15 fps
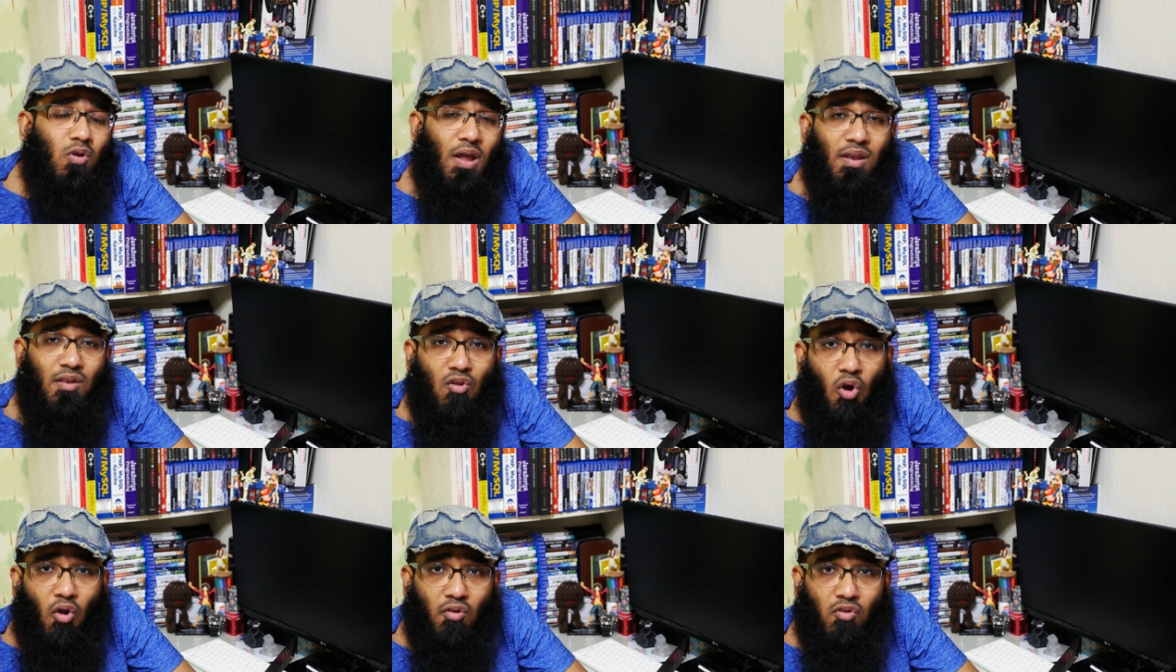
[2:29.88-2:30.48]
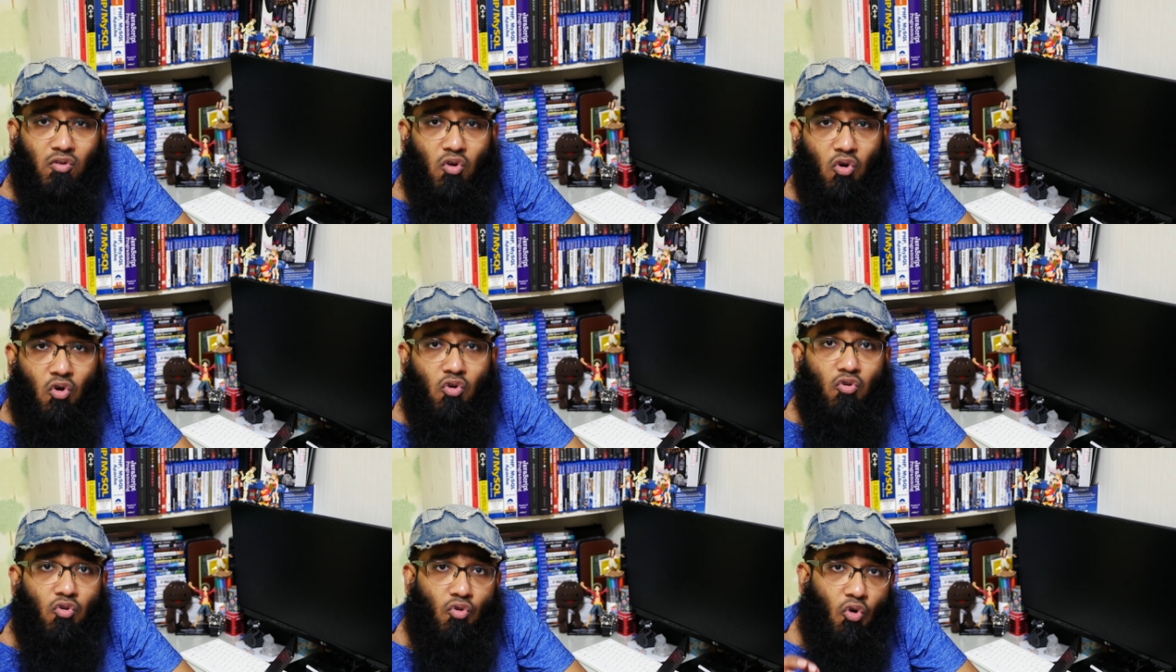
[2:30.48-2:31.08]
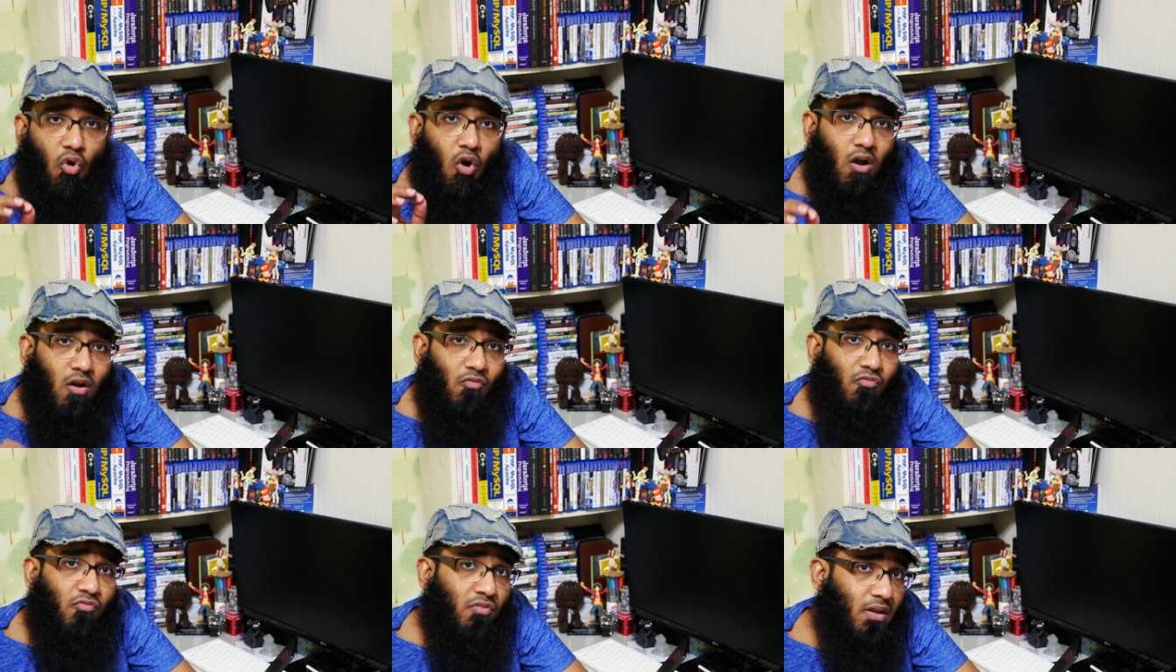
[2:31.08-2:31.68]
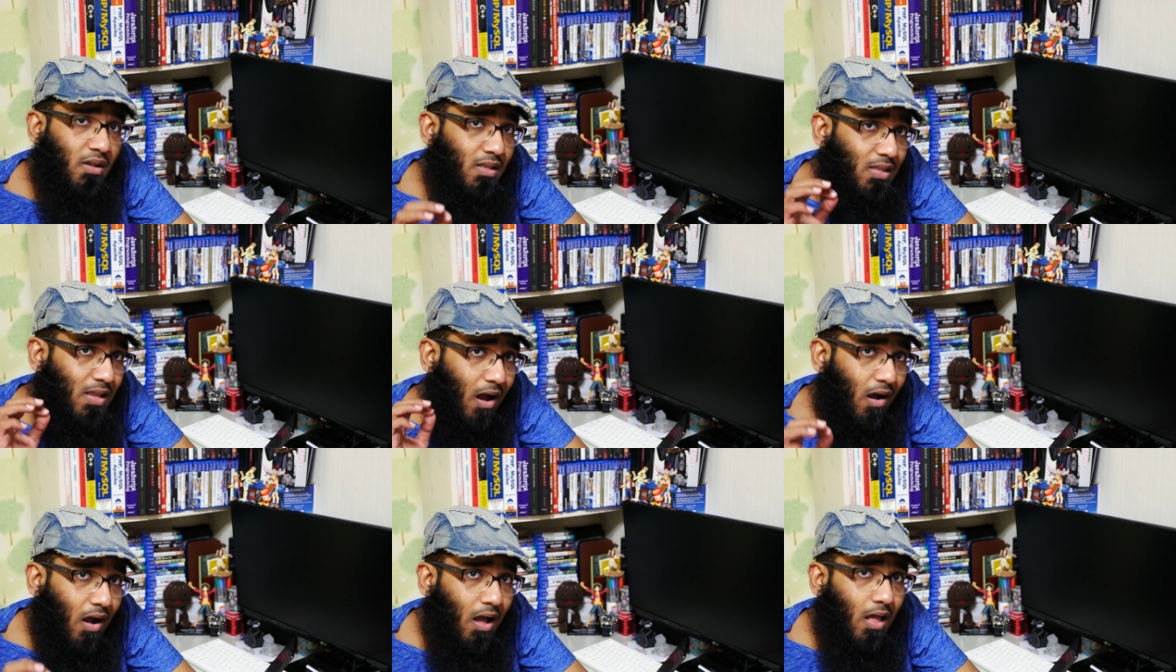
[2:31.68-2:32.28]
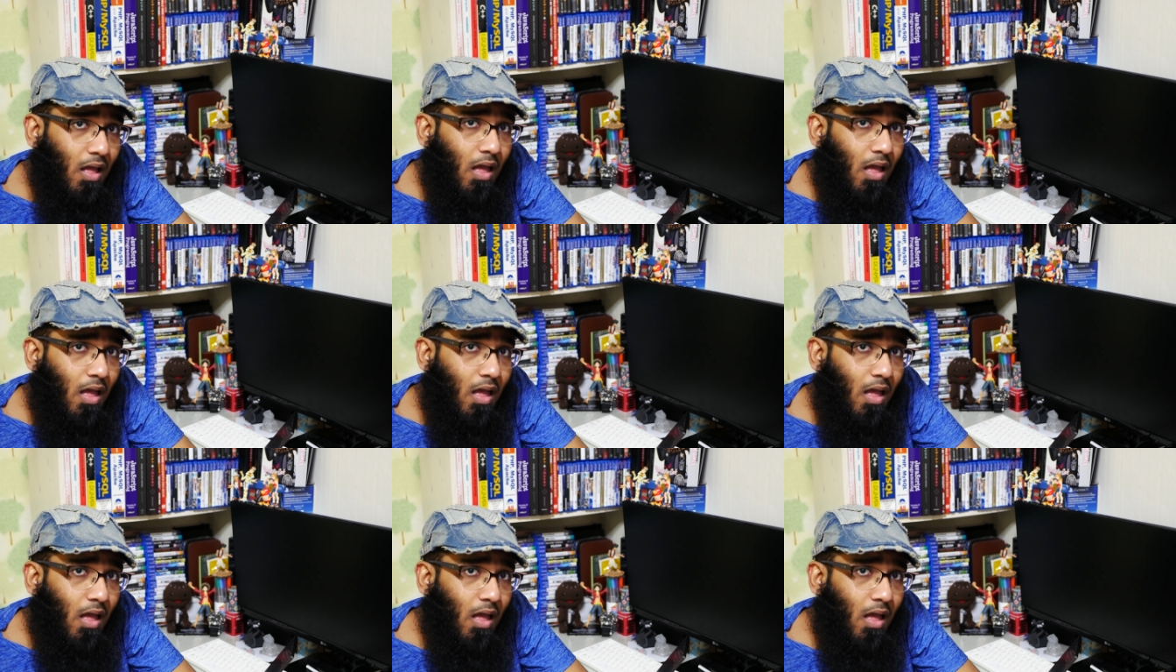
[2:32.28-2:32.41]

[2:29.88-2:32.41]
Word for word: cannot go wrong with the